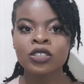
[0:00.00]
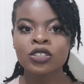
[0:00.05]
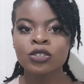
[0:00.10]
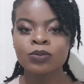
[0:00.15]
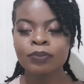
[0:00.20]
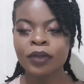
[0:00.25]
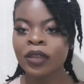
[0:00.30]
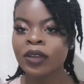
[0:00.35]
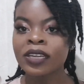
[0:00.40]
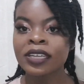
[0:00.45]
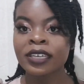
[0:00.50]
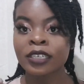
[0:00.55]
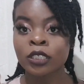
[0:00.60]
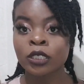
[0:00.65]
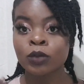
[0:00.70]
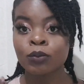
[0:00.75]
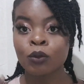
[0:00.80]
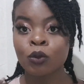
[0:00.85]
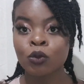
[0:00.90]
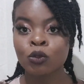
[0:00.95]
barely
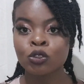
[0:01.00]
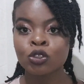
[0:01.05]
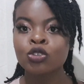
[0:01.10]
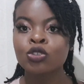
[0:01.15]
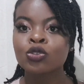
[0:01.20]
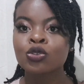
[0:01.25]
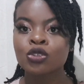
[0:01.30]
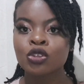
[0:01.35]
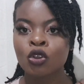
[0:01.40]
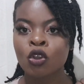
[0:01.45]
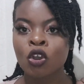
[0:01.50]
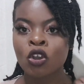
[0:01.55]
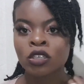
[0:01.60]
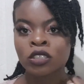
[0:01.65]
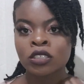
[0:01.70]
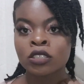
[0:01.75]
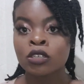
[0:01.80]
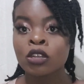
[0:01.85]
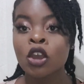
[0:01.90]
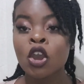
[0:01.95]
exposed to the
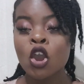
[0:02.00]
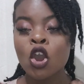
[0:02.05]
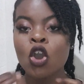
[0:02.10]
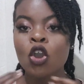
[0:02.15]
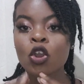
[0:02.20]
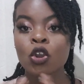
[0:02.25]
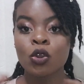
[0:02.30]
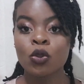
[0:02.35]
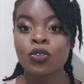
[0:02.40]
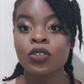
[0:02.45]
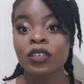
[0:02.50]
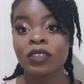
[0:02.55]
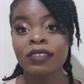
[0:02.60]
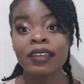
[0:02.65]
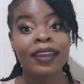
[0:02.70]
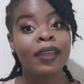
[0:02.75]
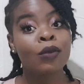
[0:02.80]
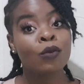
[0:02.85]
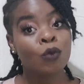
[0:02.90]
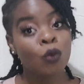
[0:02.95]
cotton clothing
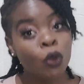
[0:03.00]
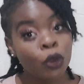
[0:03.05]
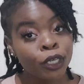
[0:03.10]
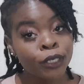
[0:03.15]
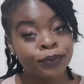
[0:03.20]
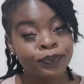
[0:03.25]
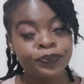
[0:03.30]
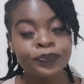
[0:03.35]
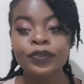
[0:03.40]
that I wore.